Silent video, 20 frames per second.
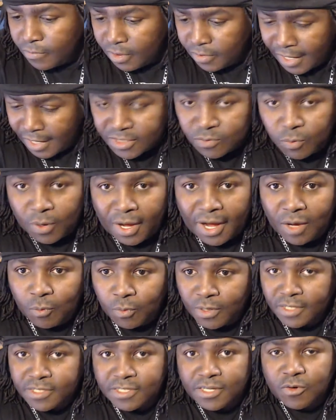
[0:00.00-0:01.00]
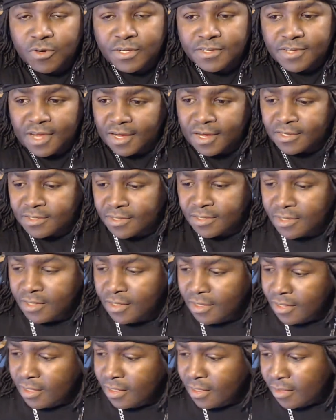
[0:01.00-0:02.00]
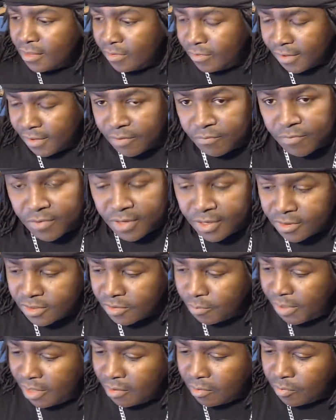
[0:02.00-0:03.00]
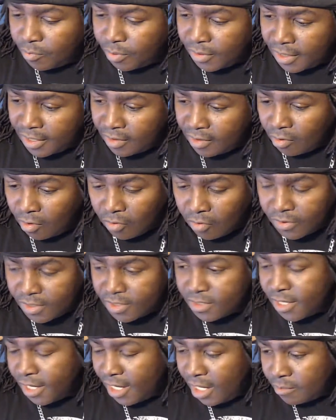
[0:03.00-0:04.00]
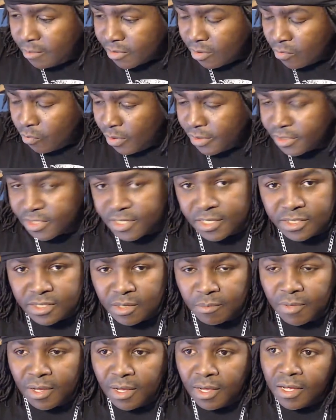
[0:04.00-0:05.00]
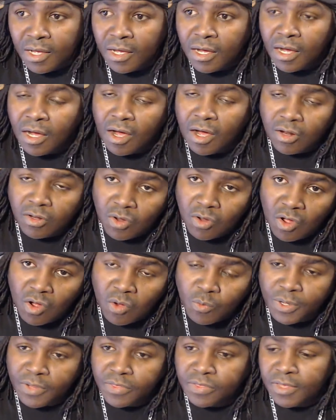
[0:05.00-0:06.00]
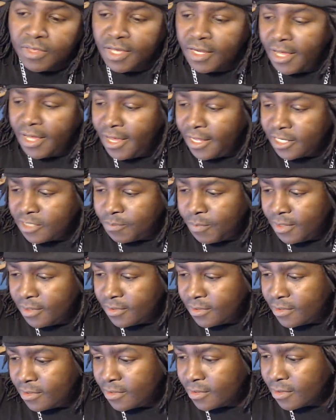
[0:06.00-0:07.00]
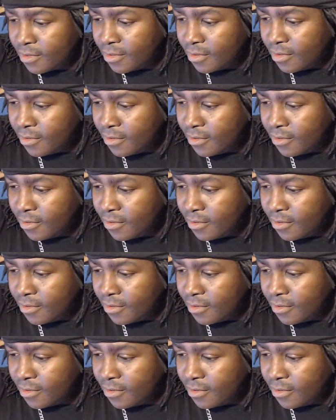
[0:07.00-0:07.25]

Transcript: That's why I want a Series X, the convenience of being able to play all these games on one system, along with the enhancements